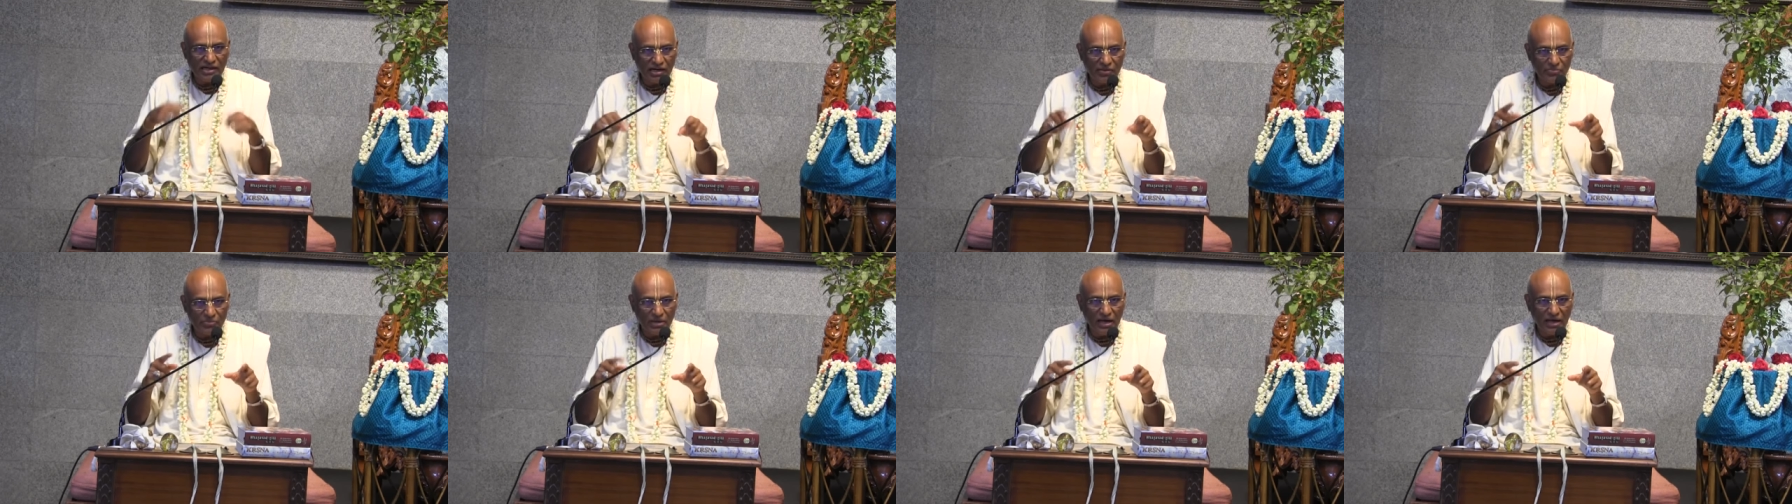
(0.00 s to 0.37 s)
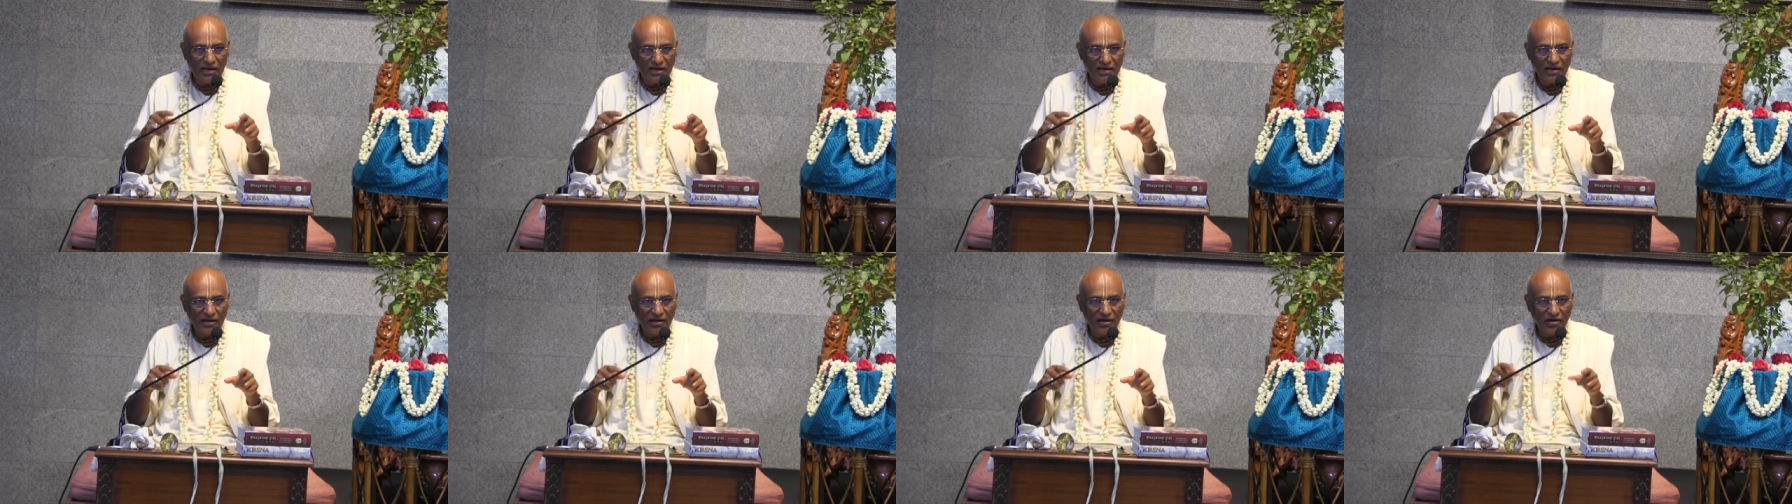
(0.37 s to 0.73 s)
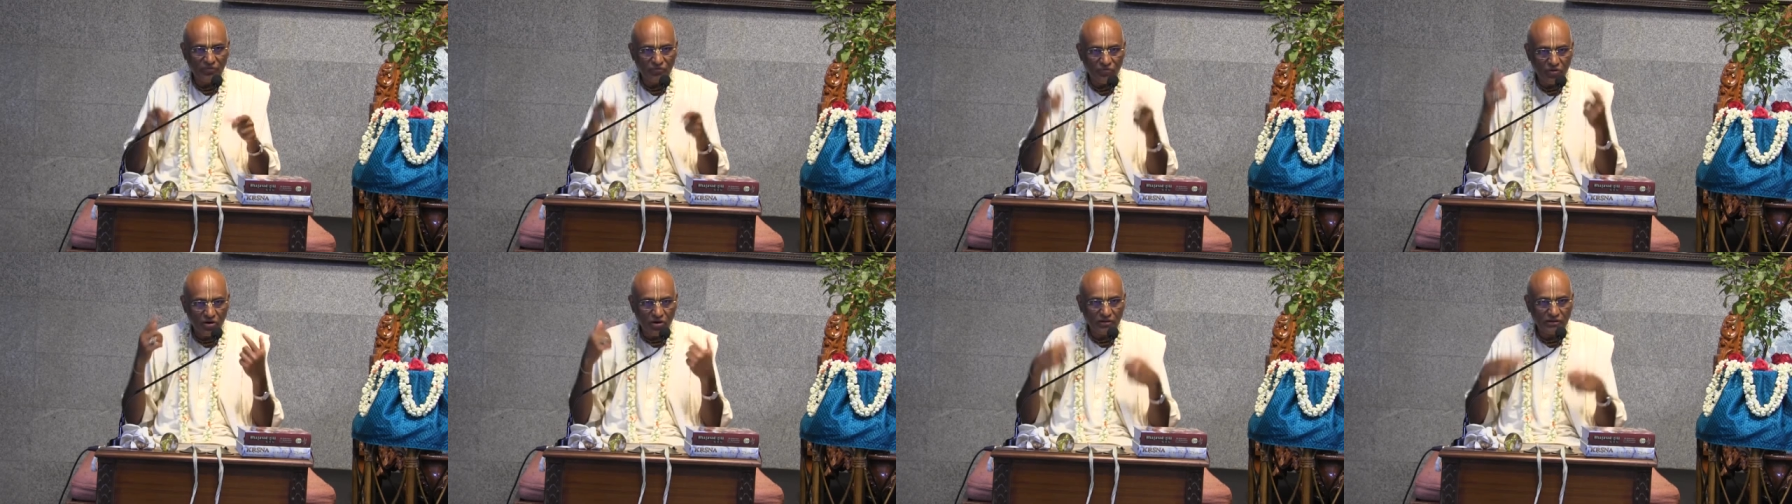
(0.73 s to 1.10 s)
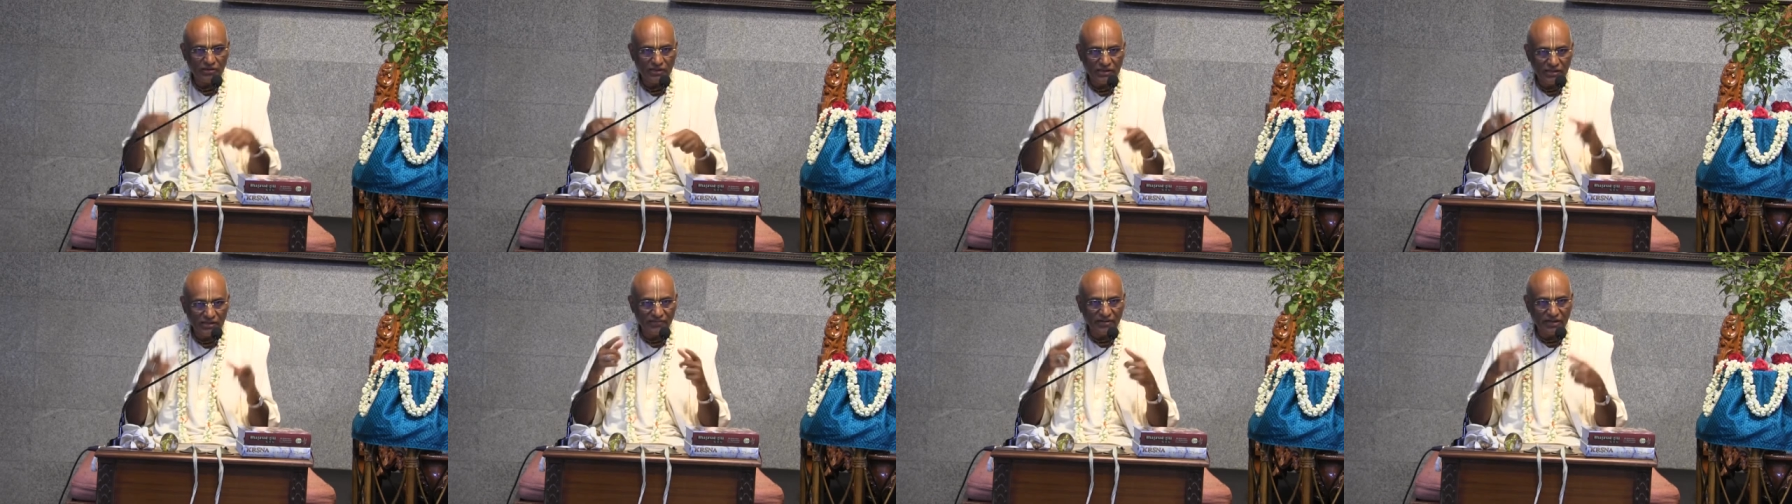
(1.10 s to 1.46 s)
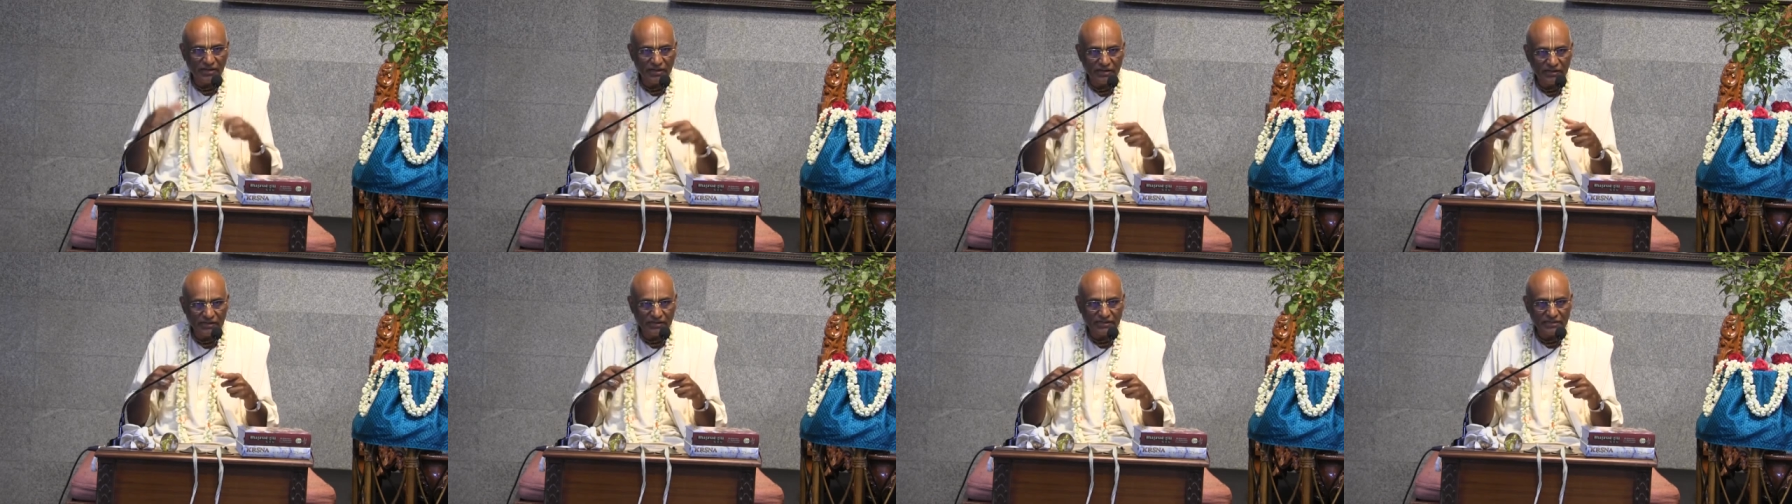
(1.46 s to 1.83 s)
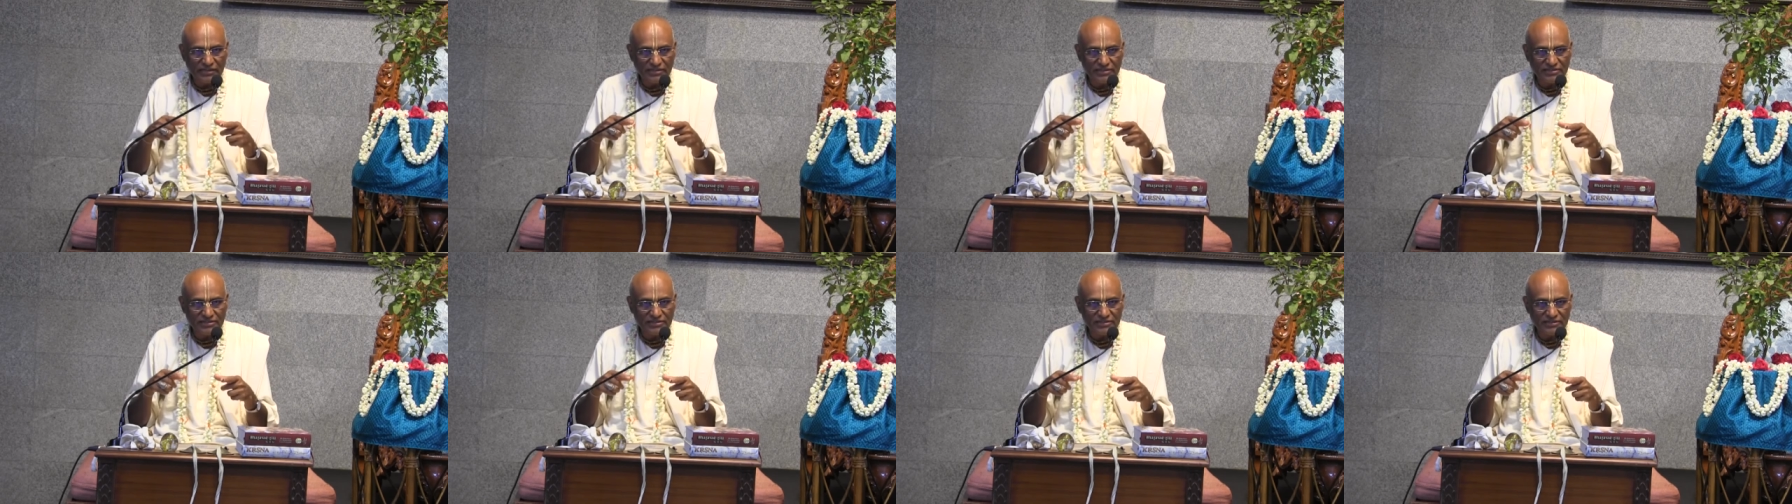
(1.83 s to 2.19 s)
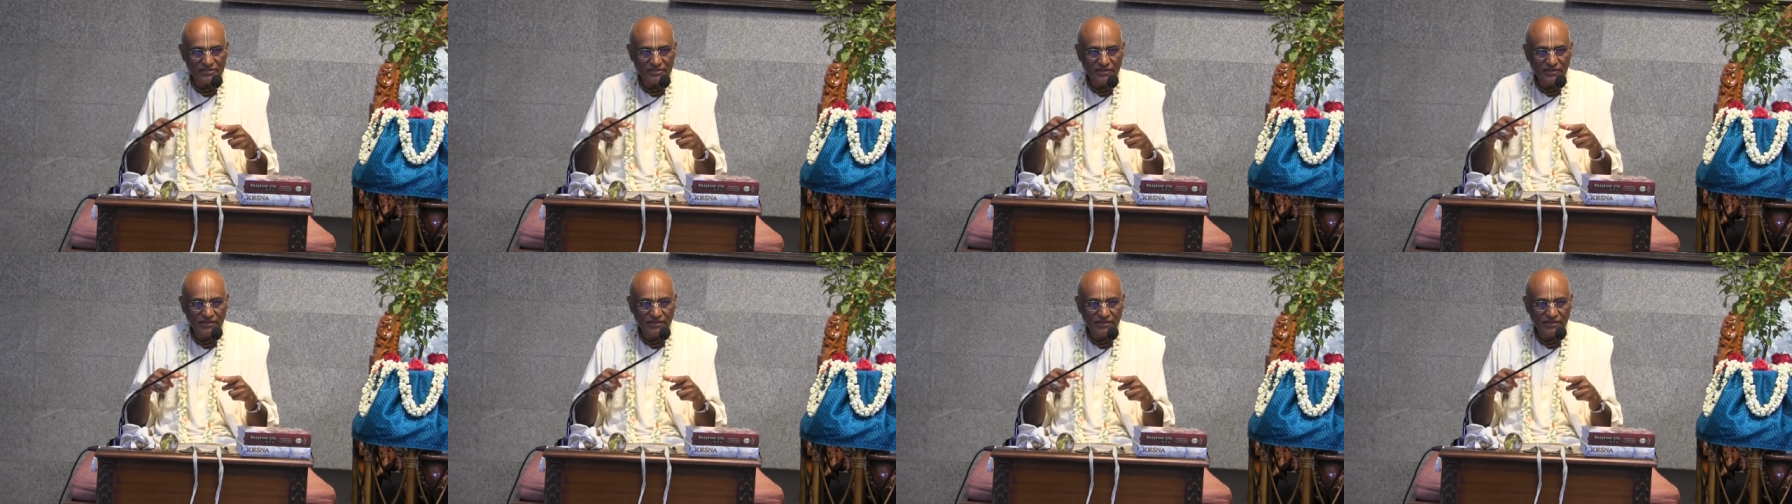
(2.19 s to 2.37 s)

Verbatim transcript: karma of all the living entities